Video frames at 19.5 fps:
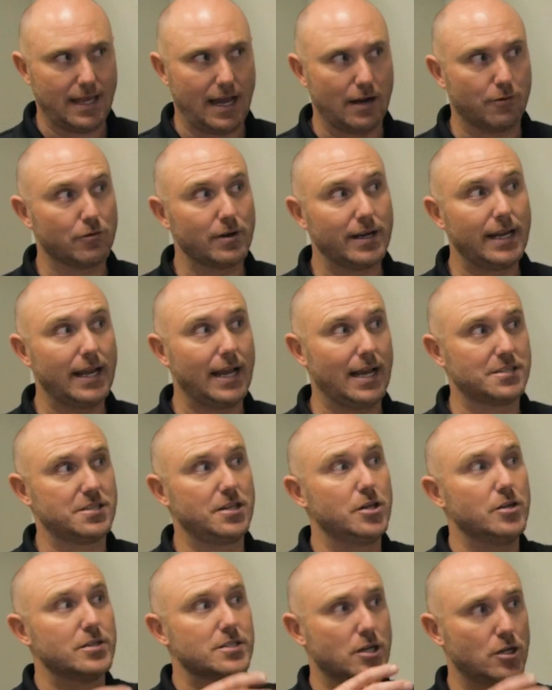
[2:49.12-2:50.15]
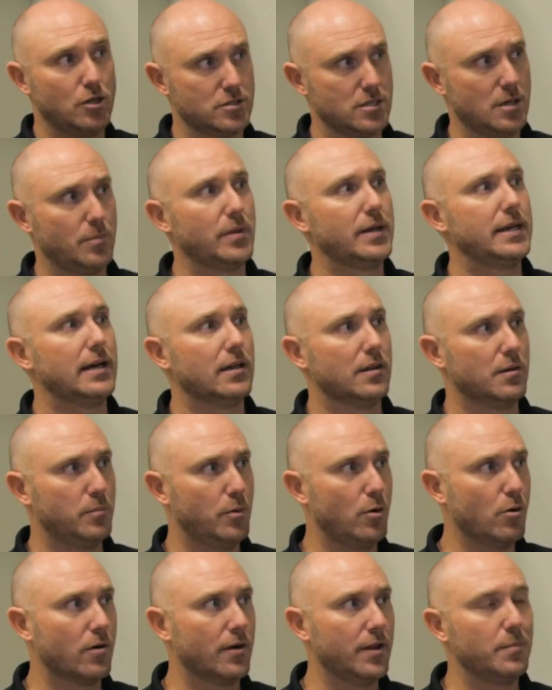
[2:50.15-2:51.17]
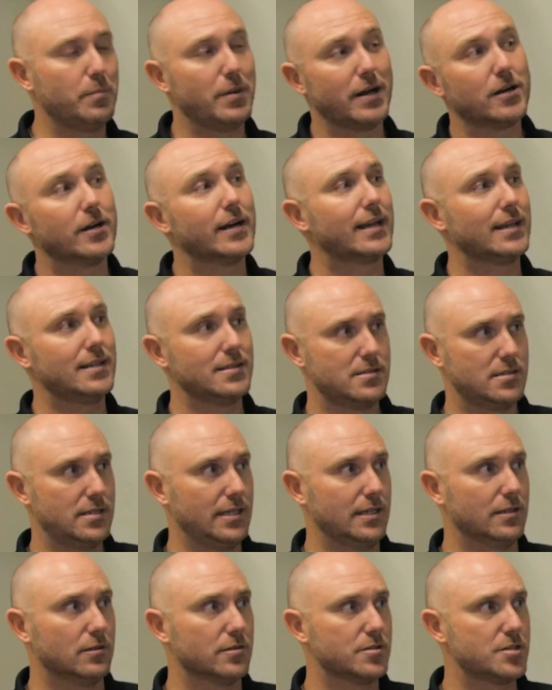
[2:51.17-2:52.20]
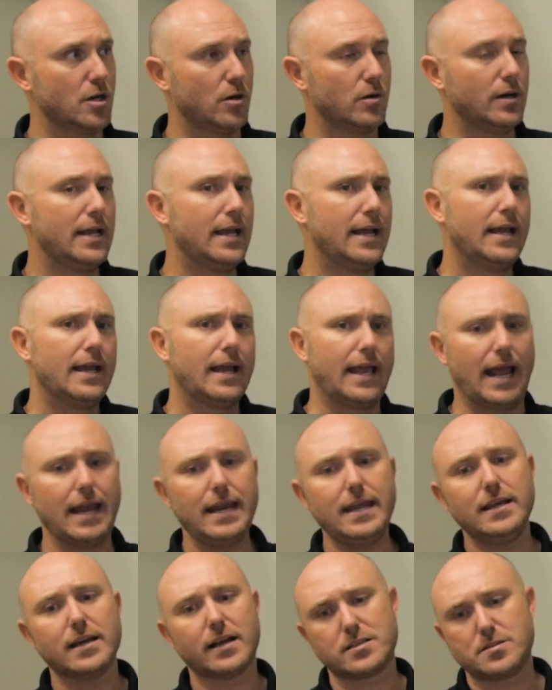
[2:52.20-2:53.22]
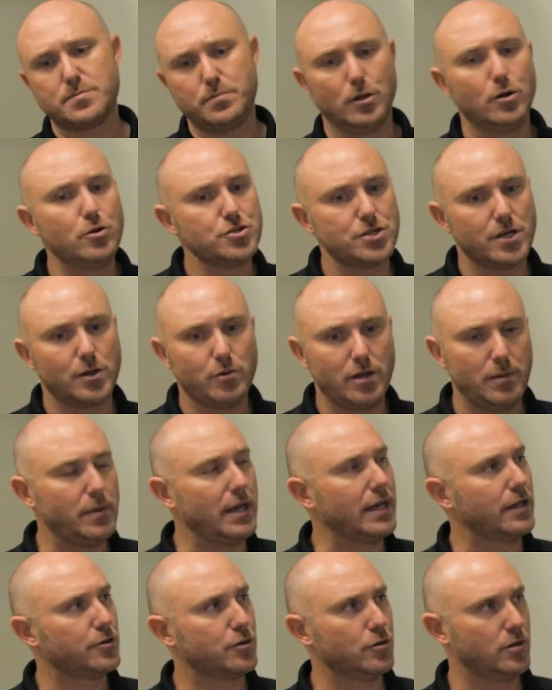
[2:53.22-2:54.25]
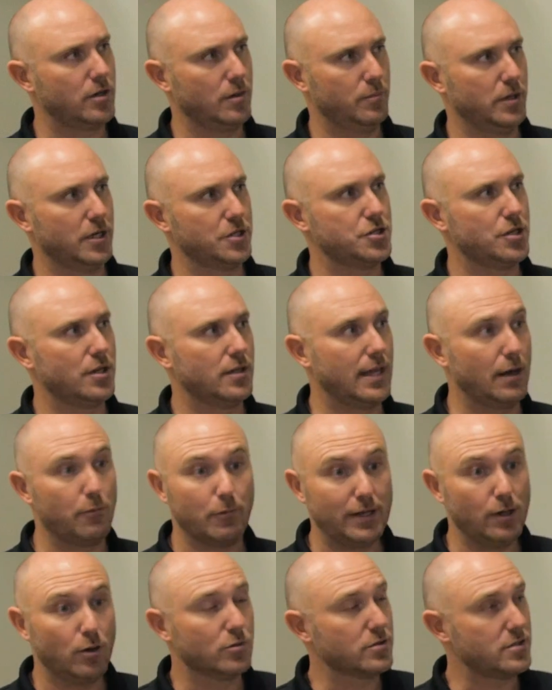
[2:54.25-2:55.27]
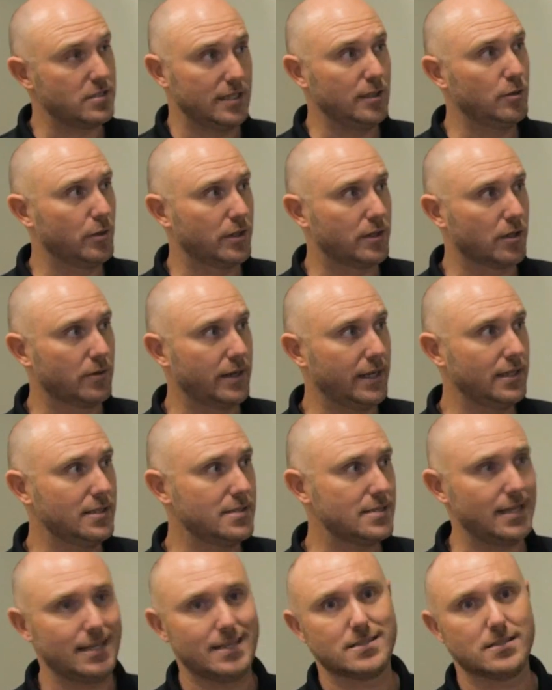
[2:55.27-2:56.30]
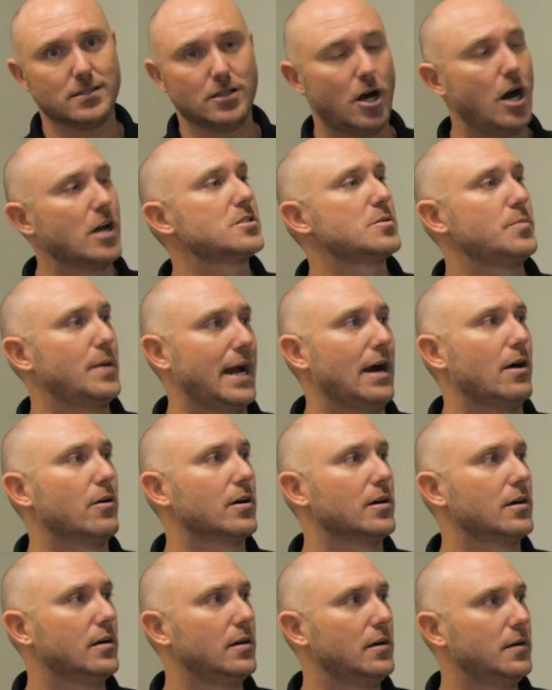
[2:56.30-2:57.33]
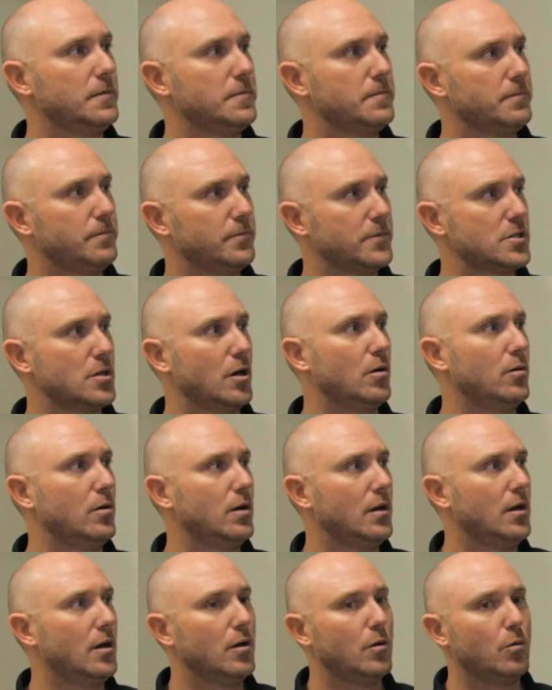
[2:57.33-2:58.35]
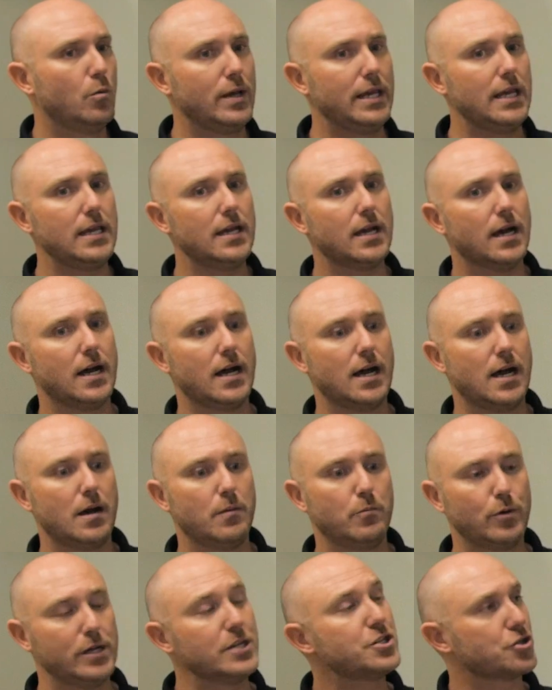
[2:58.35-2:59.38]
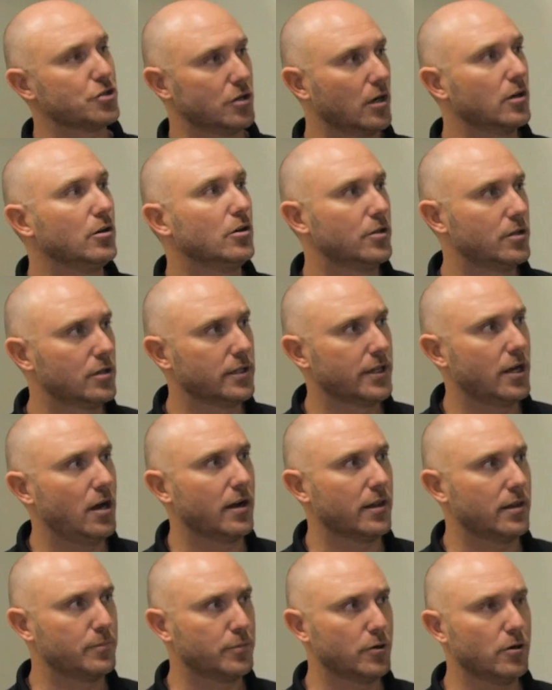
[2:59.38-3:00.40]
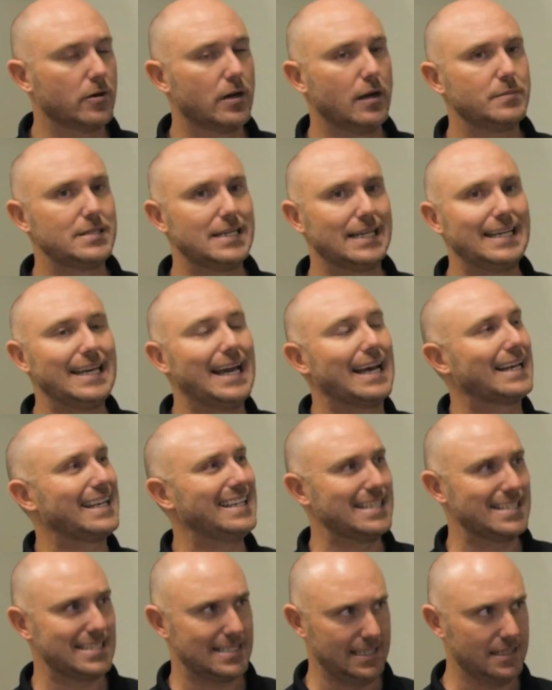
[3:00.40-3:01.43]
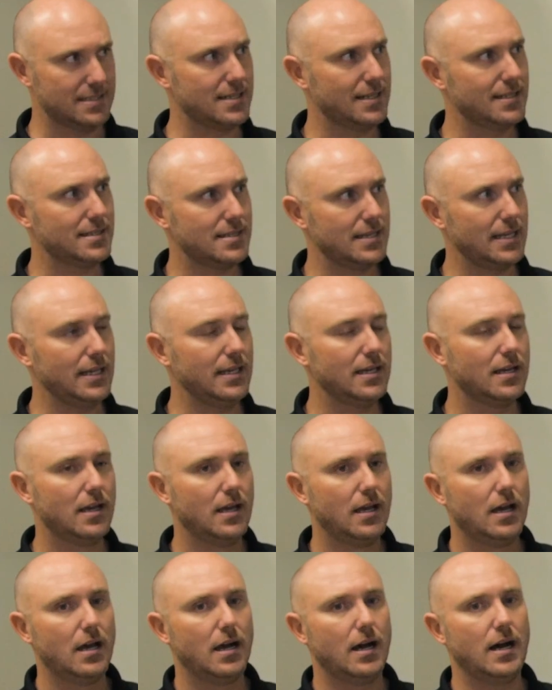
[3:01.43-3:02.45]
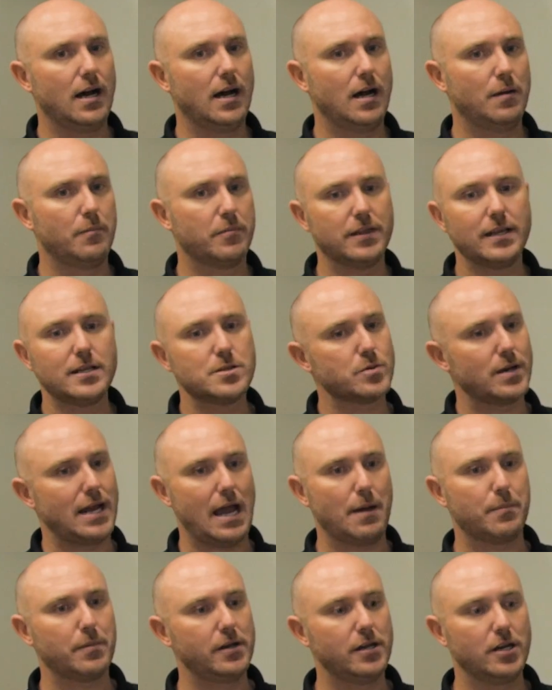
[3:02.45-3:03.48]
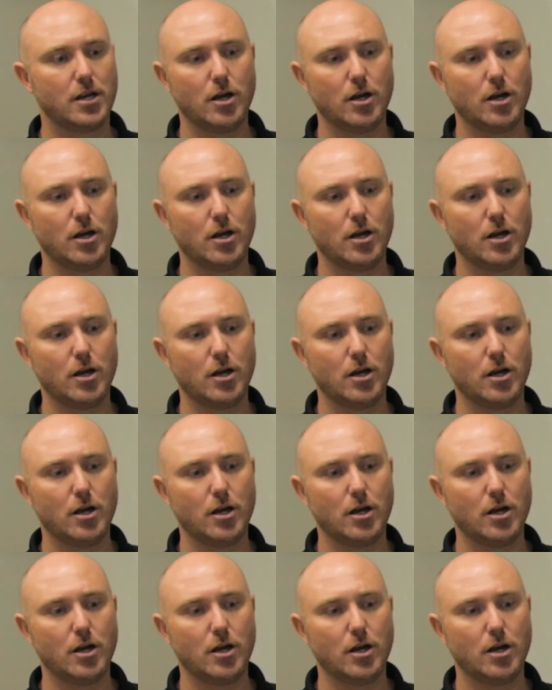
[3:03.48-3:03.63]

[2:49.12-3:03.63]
that ring has to do as it goes up and down the bore, and the better it can seal. So any explosion we make through combustion that we don't seal with the rings is lost power. So okay. We struggled early on in the program to get consistency. Things would happen and you